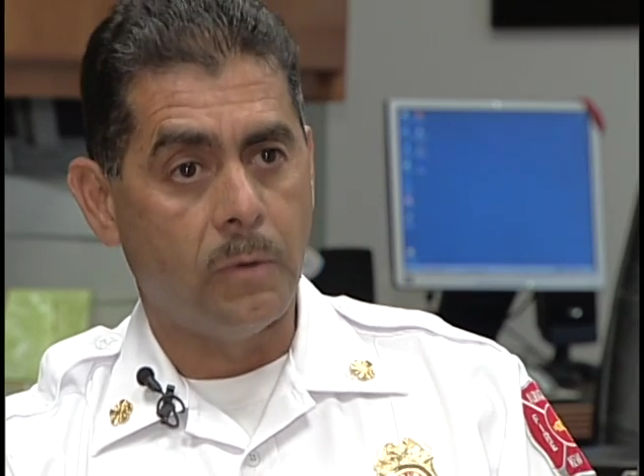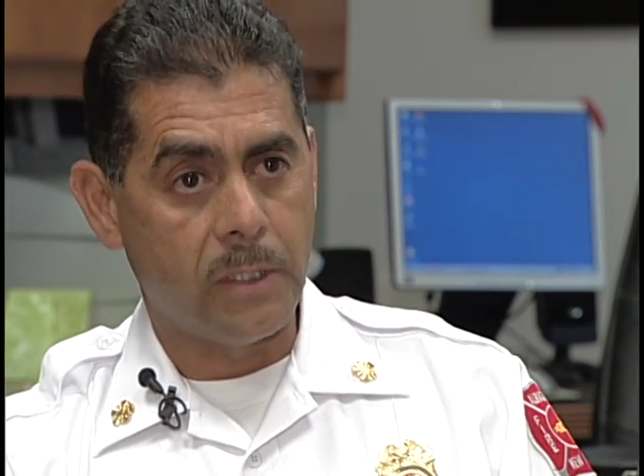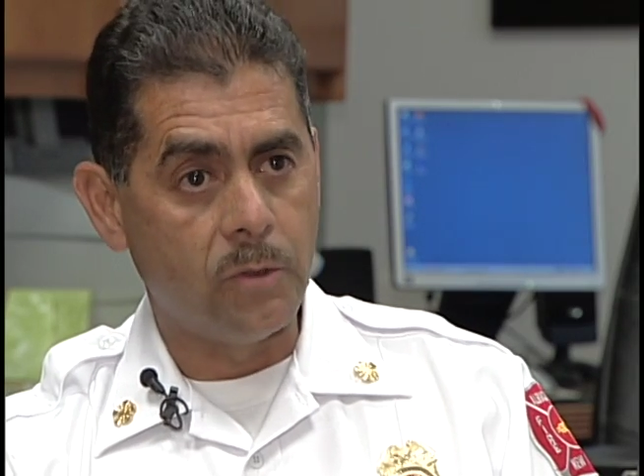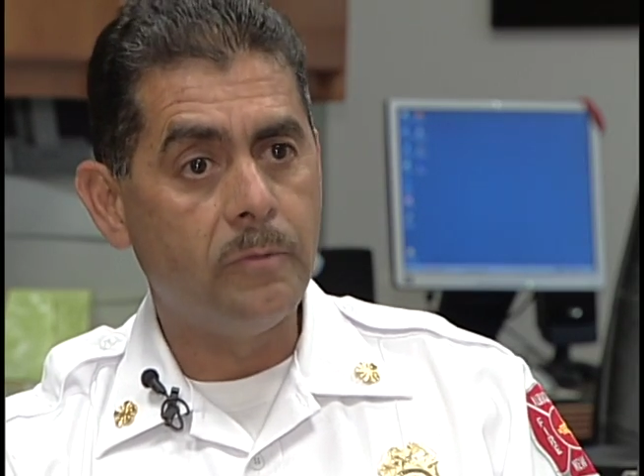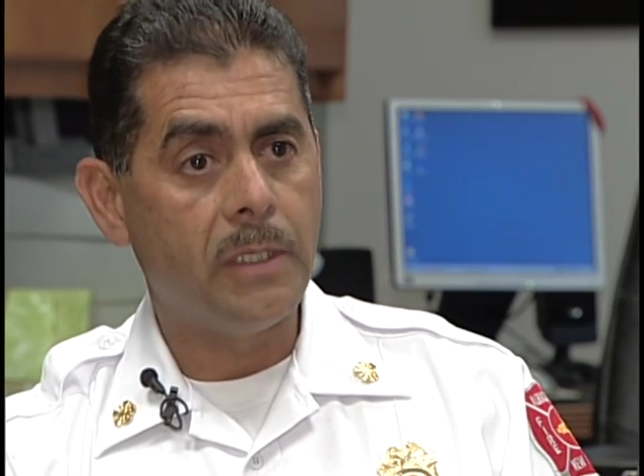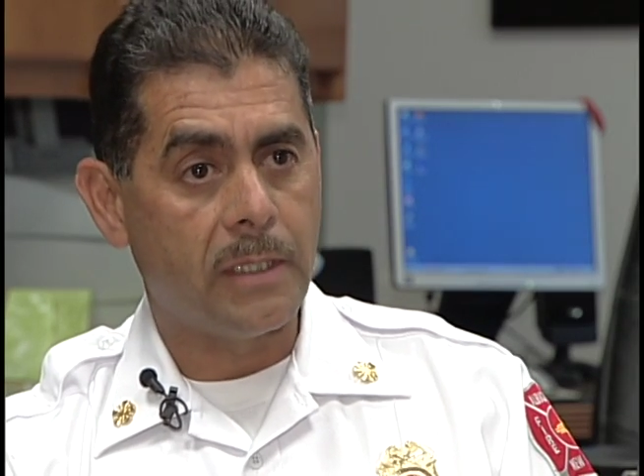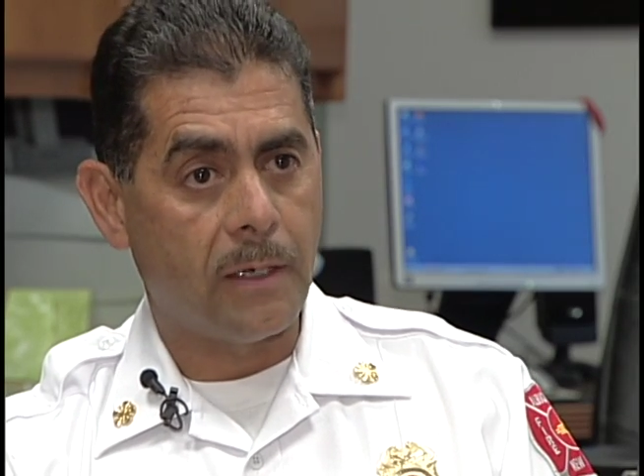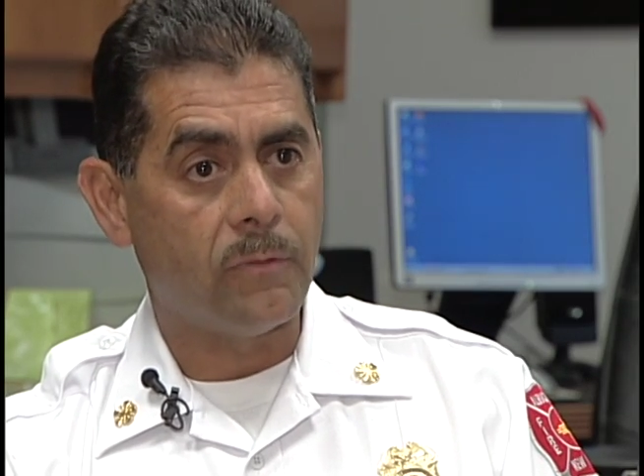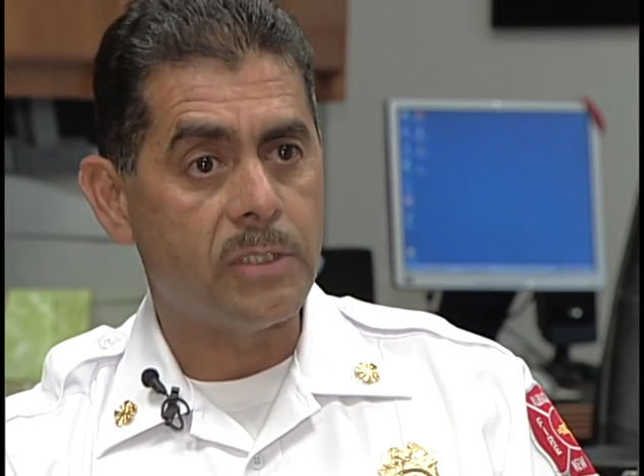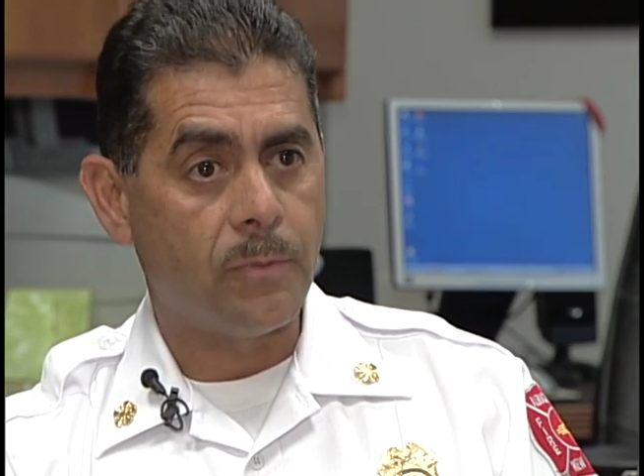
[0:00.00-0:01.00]
we do meet
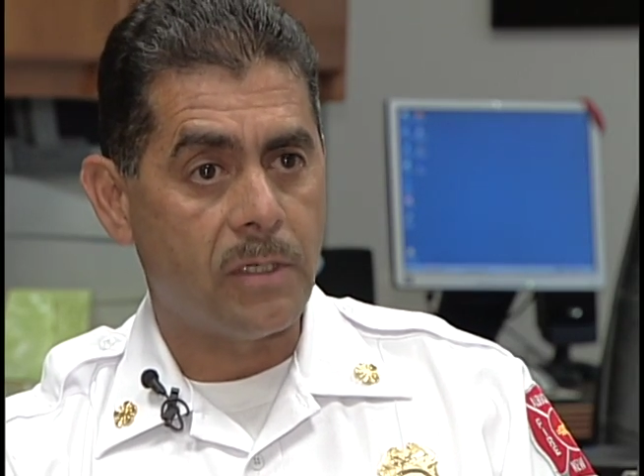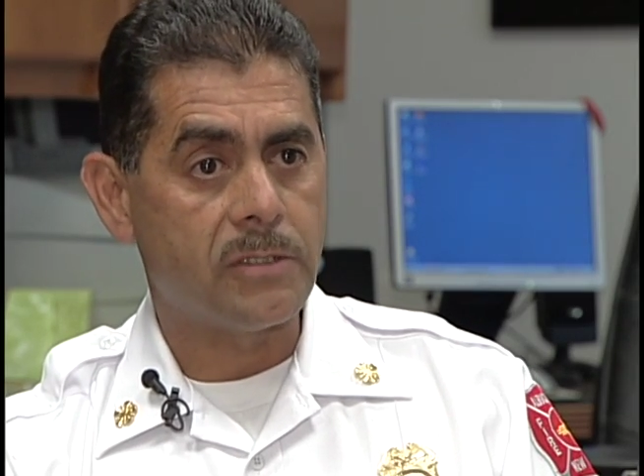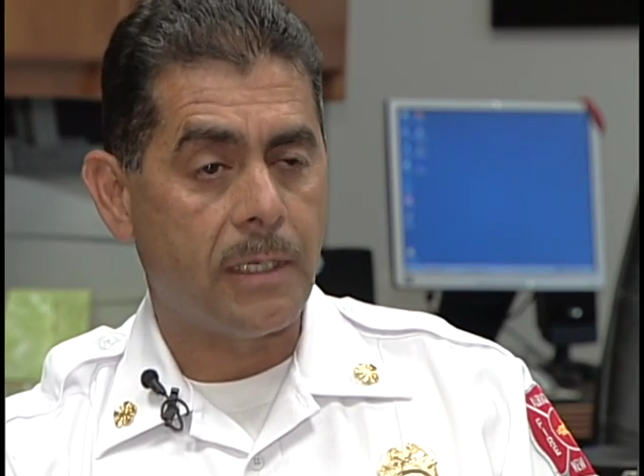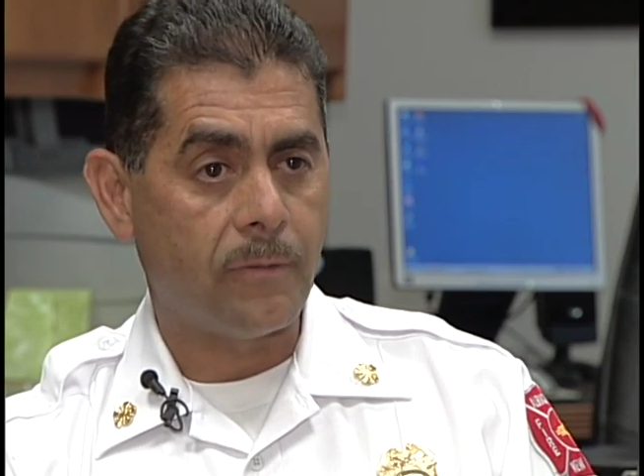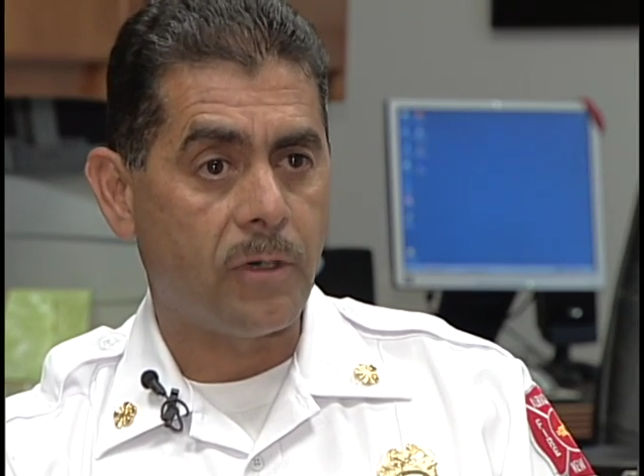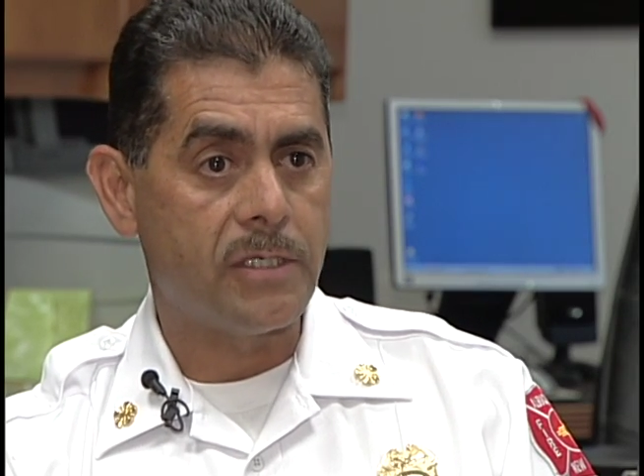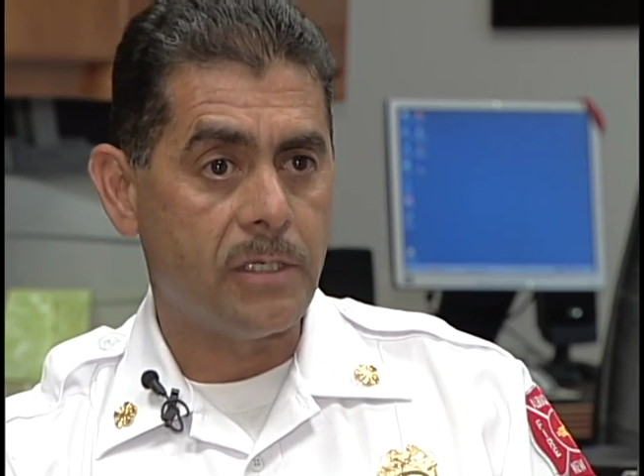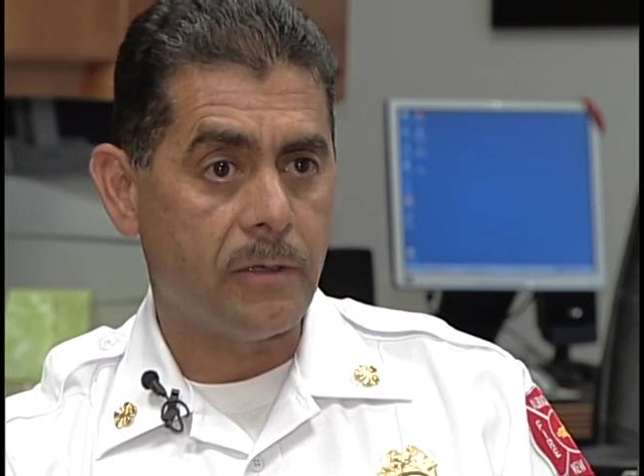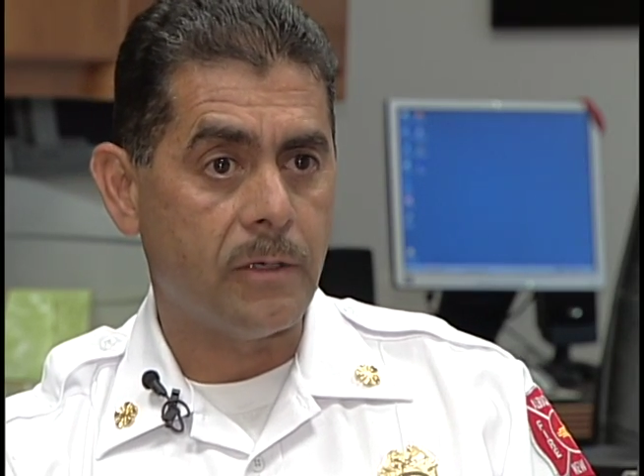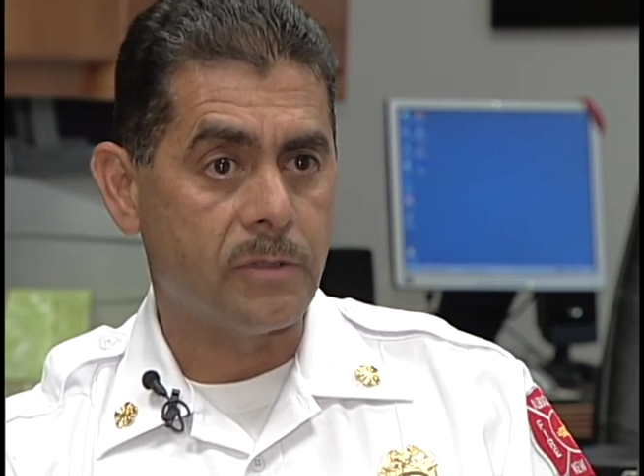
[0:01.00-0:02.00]
that response time
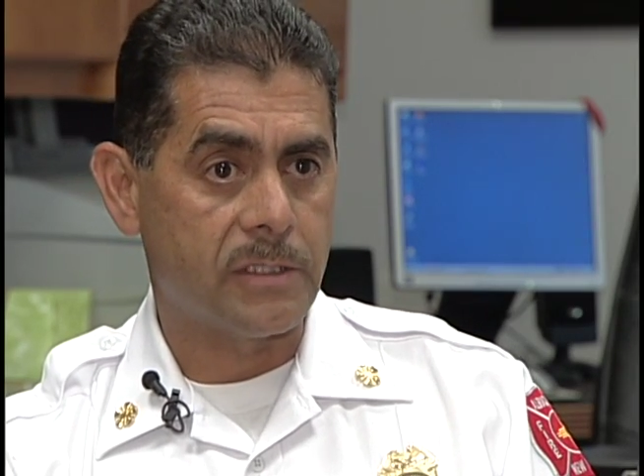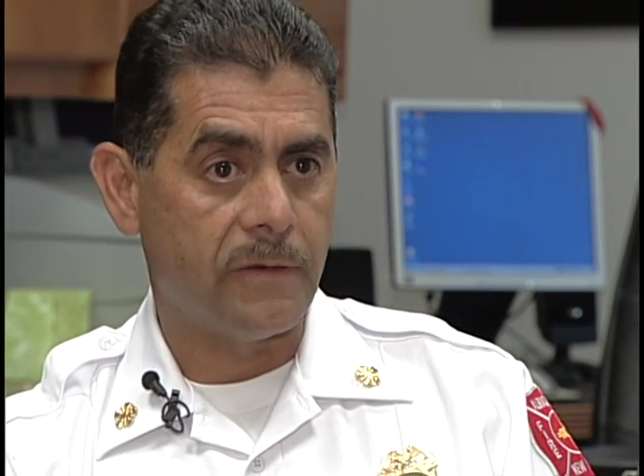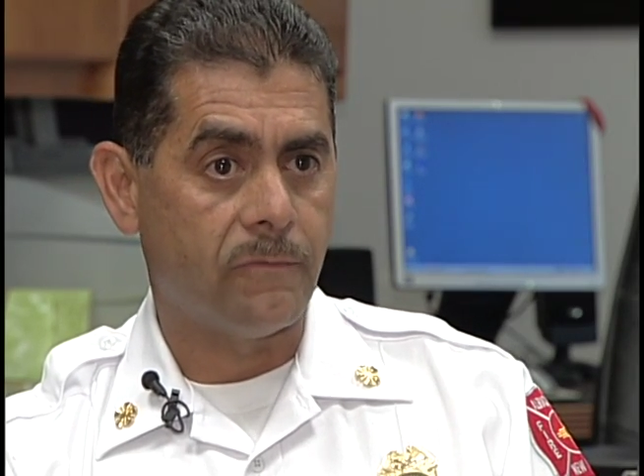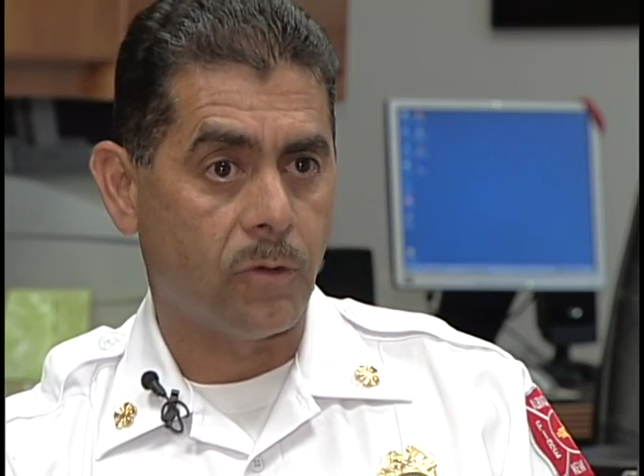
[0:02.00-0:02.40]
criteria that was set